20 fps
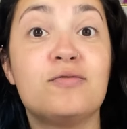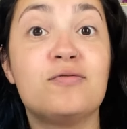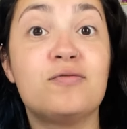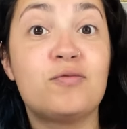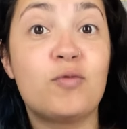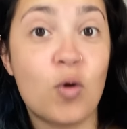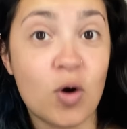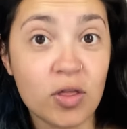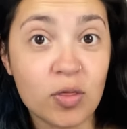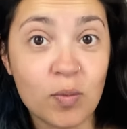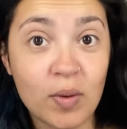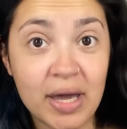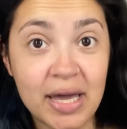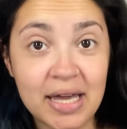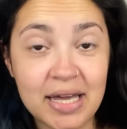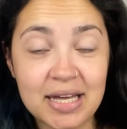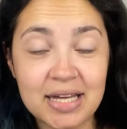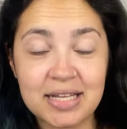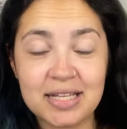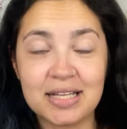Fourth
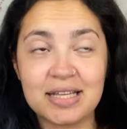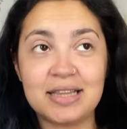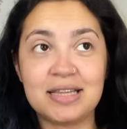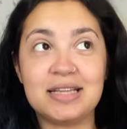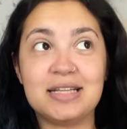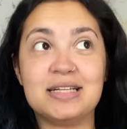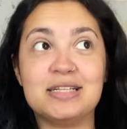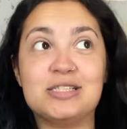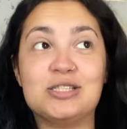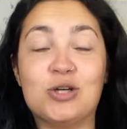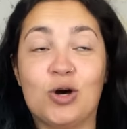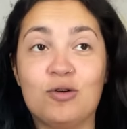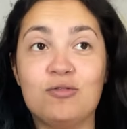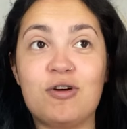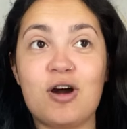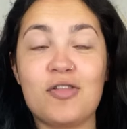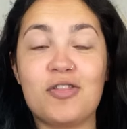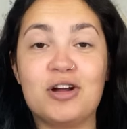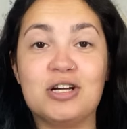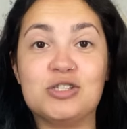Wing, so
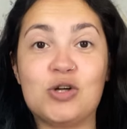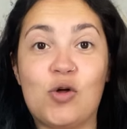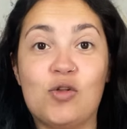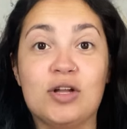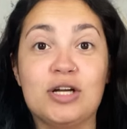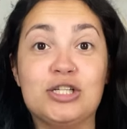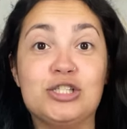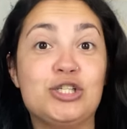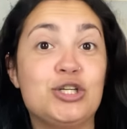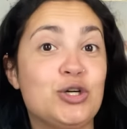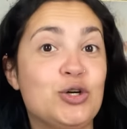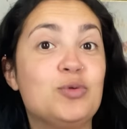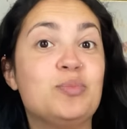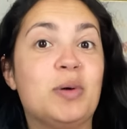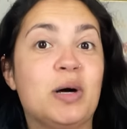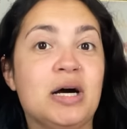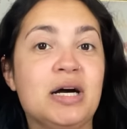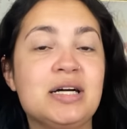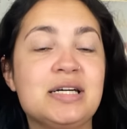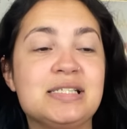far there's only two
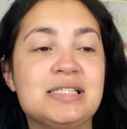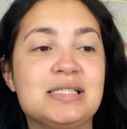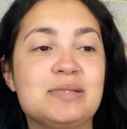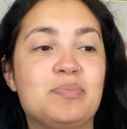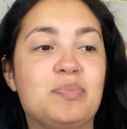books,